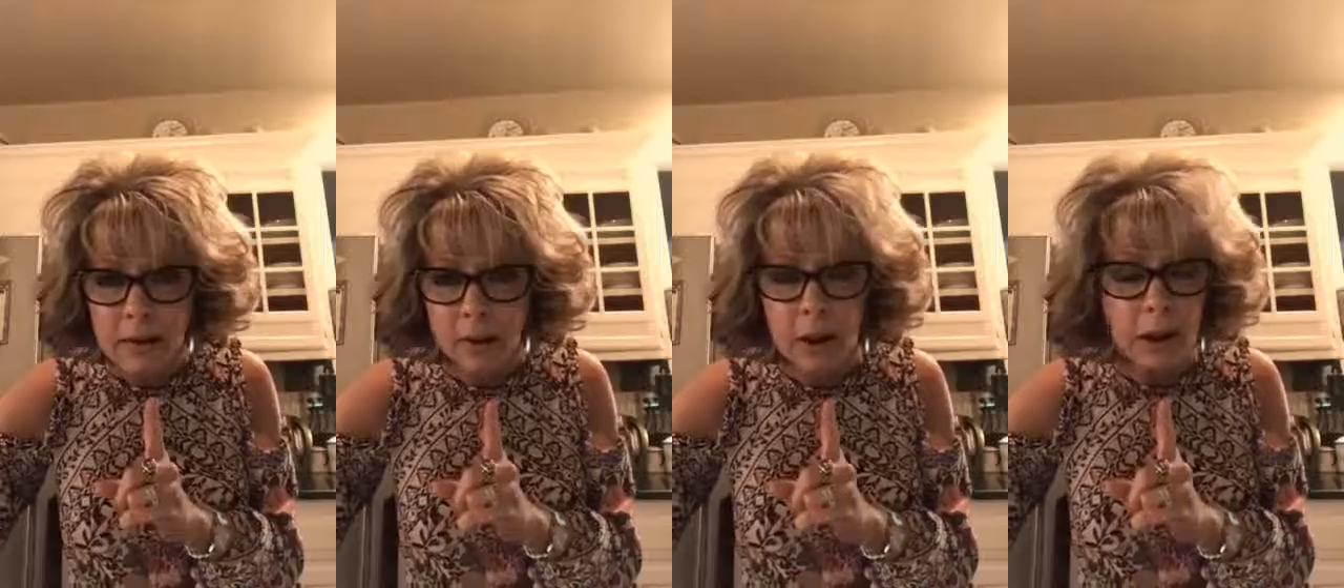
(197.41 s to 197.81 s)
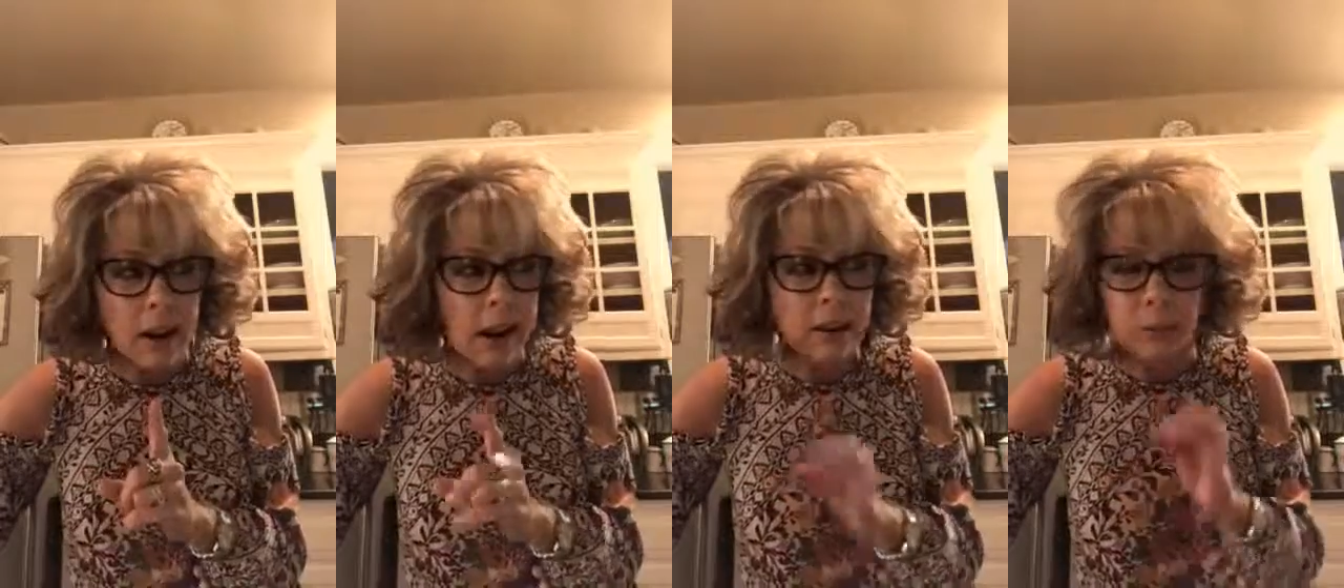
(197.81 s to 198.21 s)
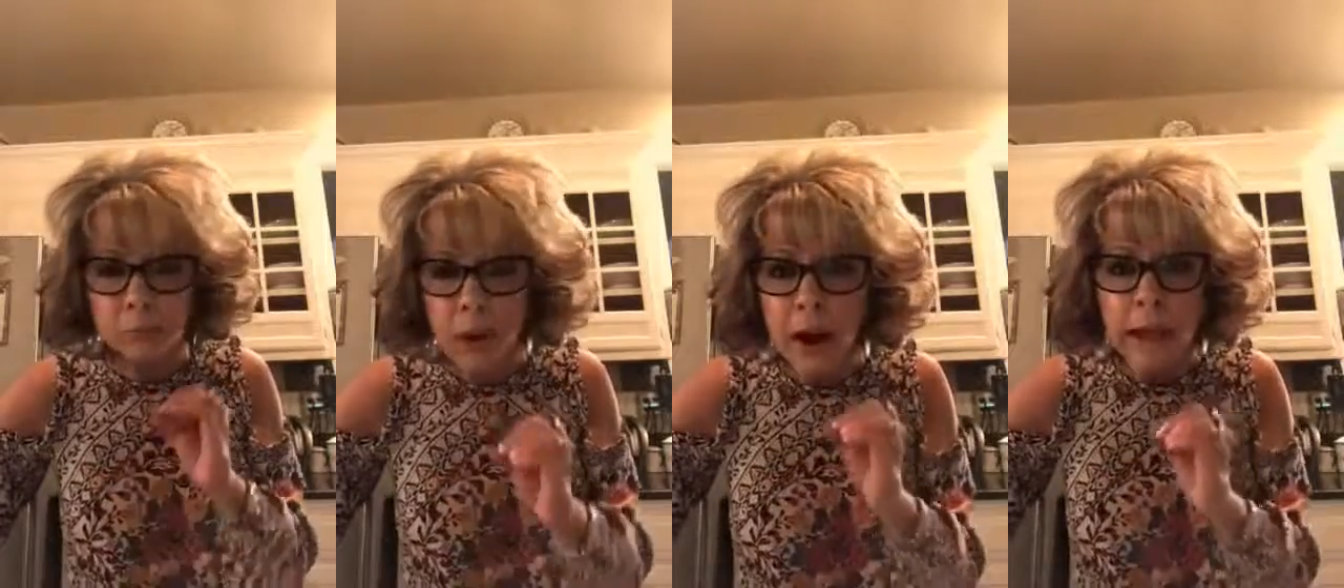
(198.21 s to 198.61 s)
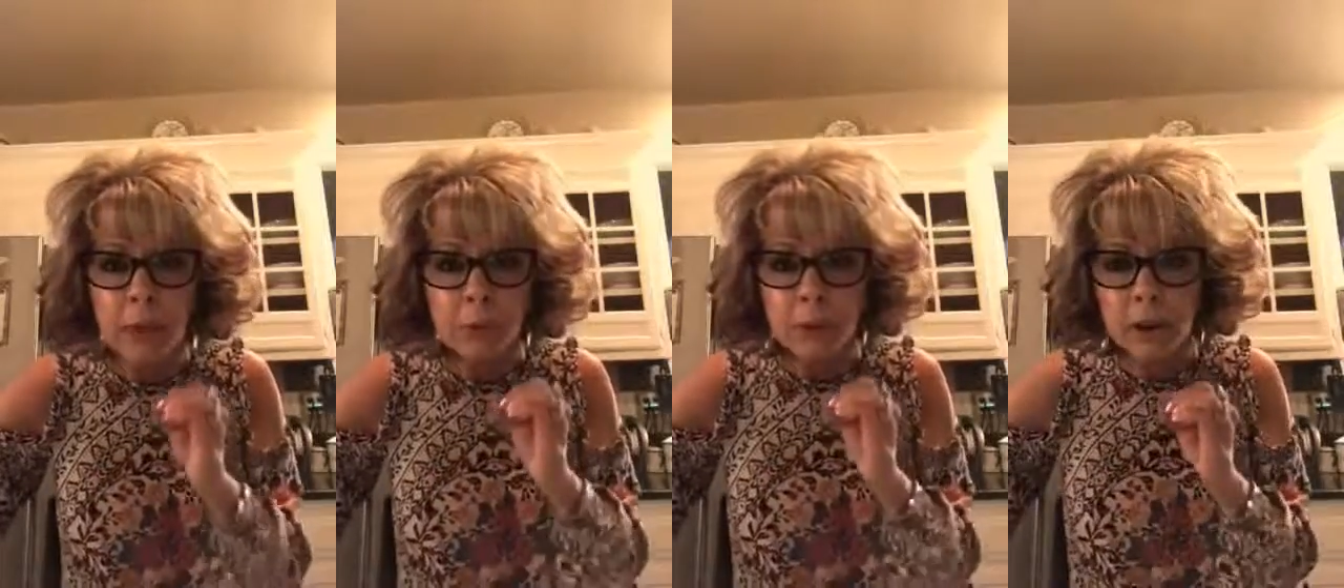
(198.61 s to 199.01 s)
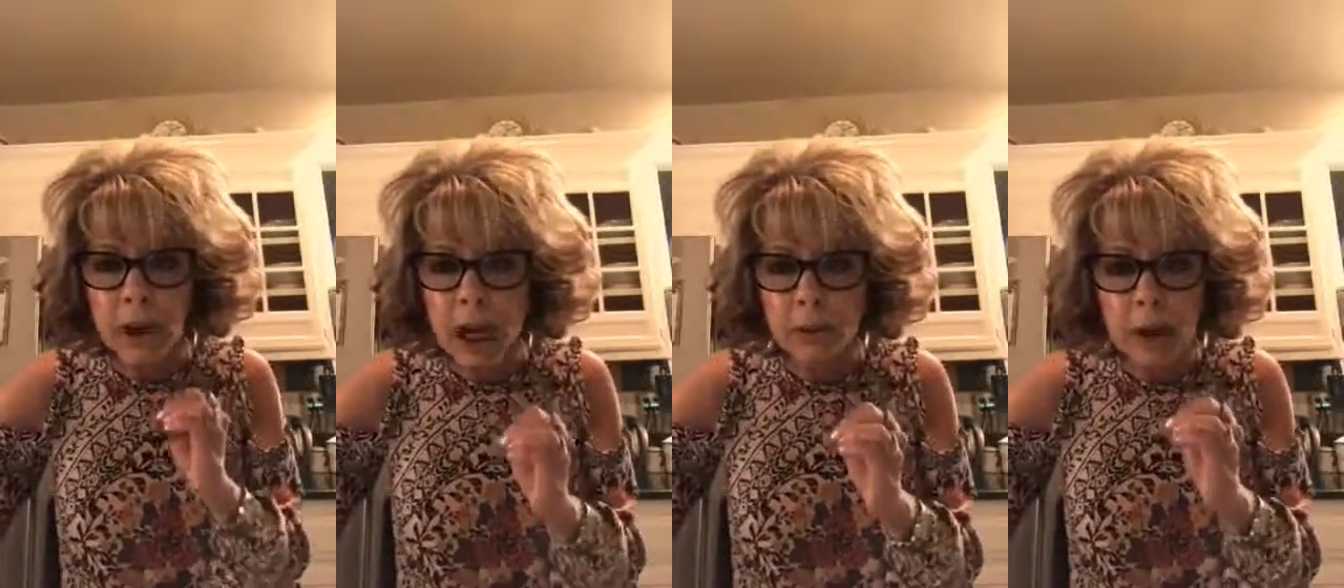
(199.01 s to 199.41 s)
They're like fighting for their
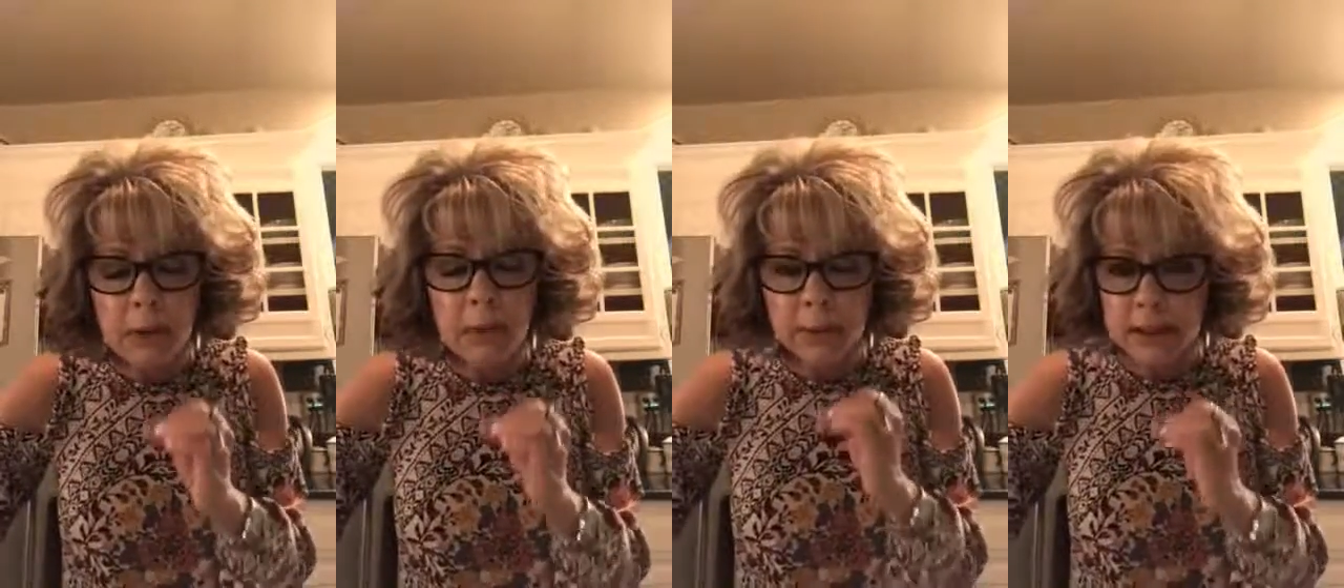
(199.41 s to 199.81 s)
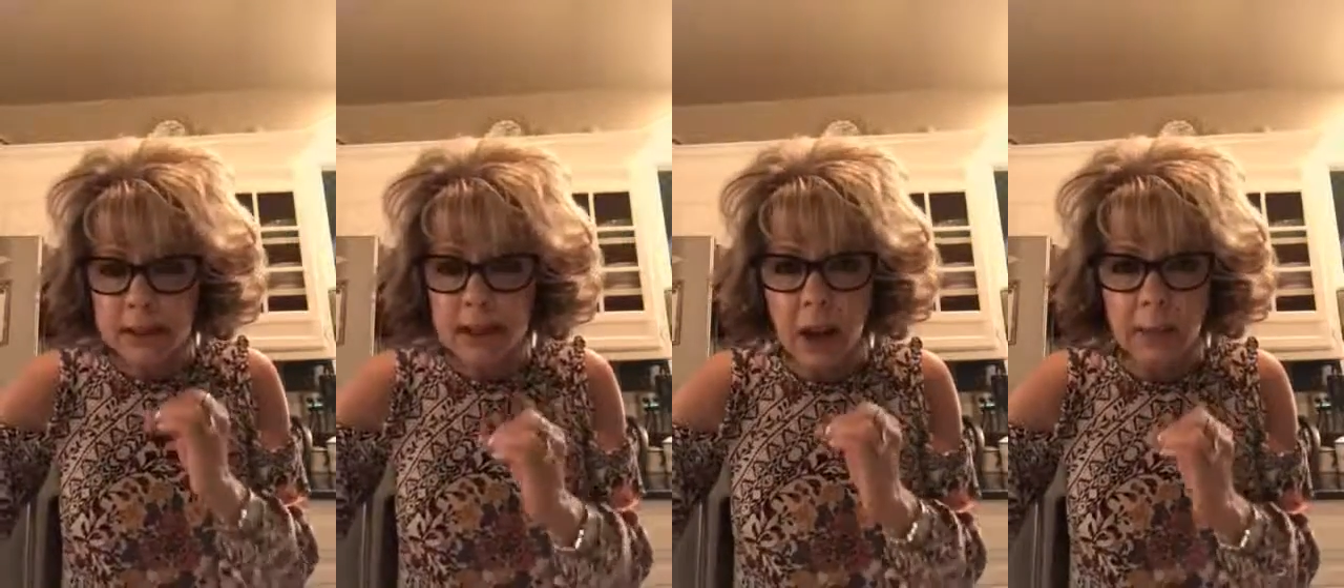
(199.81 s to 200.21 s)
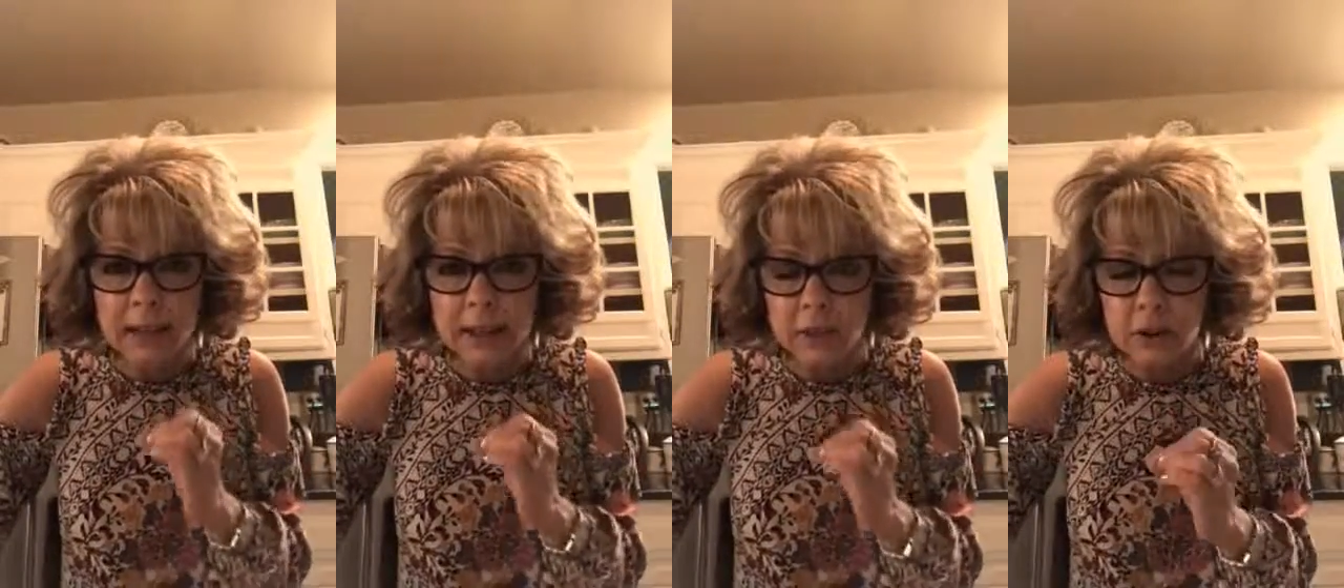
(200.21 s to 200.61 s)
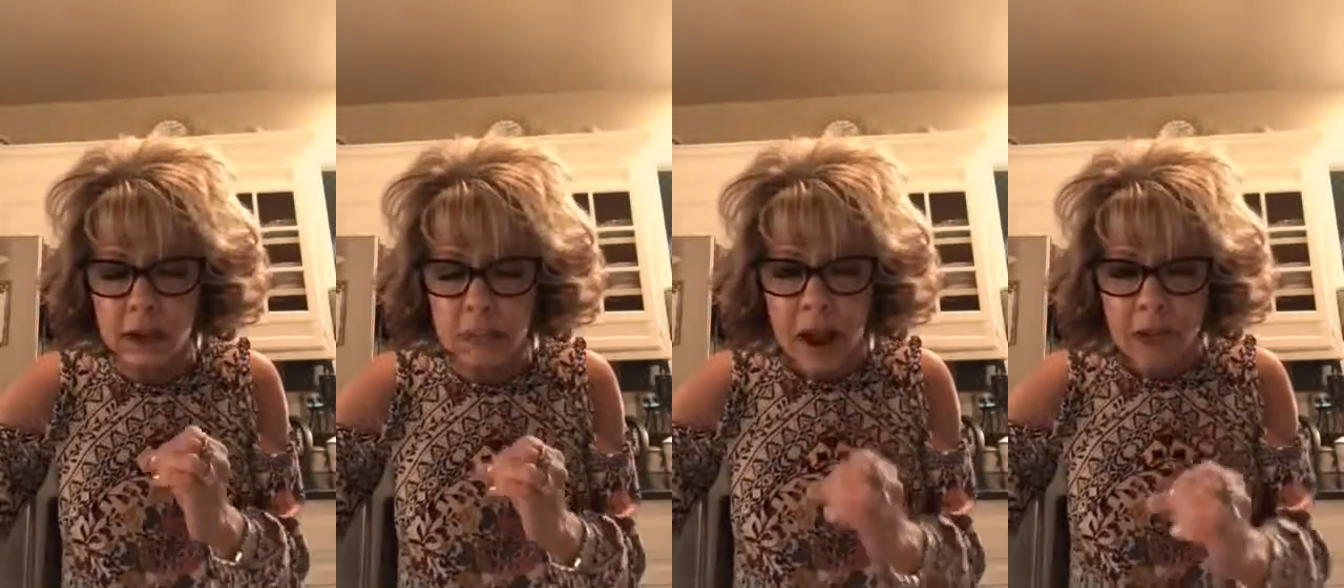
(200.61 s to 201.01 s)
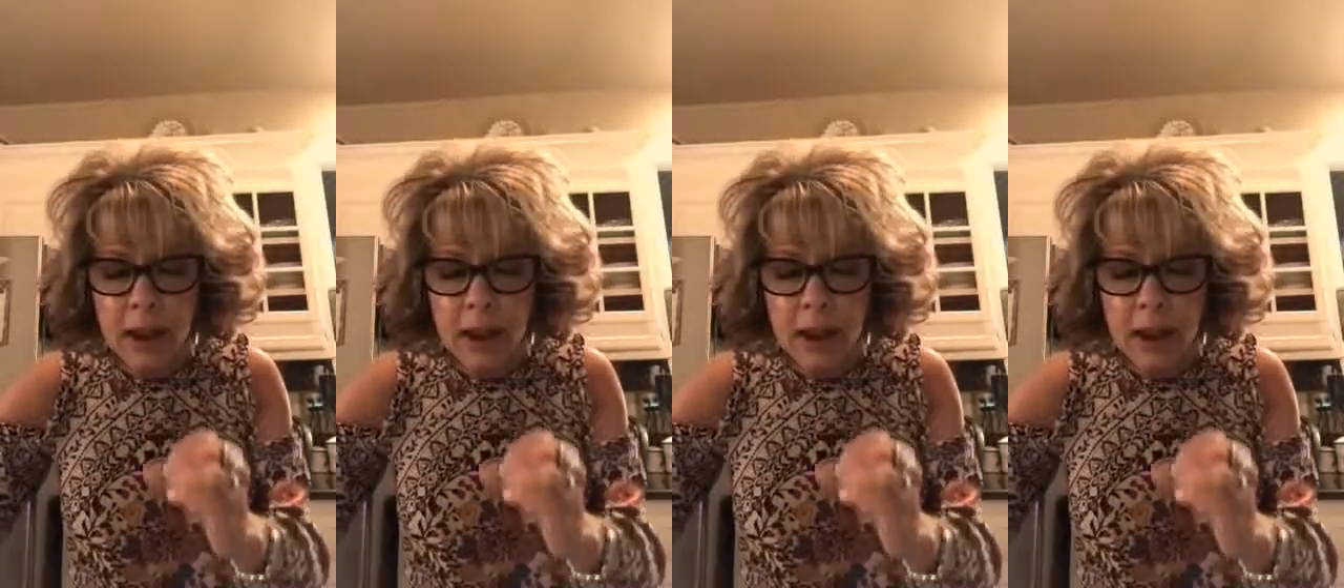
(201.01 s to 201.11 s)
life. Everything has come against them.